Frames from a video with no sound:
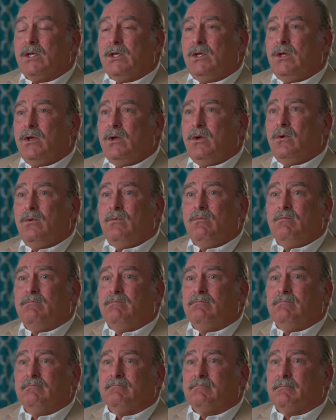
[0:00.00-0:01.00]
You
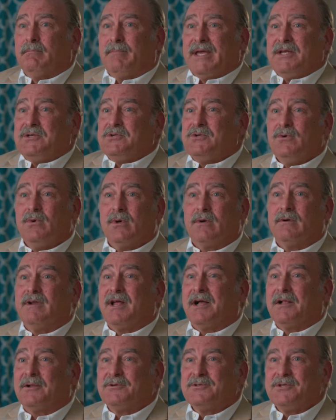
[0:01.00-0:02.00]
pay
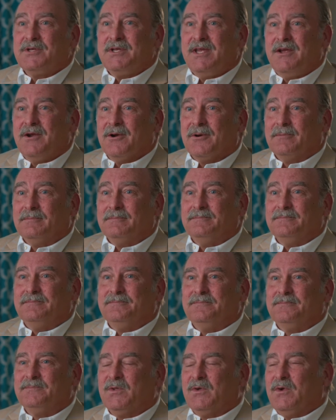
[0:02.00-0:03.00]
$200 a year.
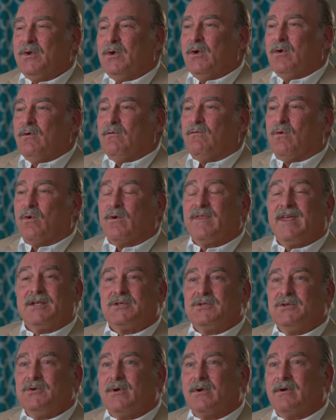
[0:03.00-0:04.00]
For
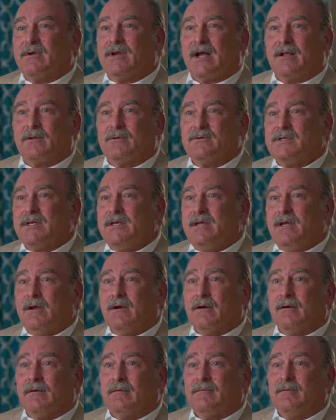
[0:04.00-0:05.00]
that $200 a
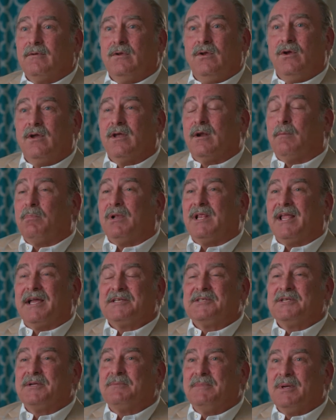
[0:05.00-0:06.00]
year, you get a
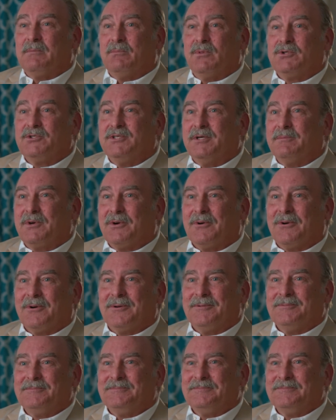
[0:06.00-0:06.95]
plastic membership card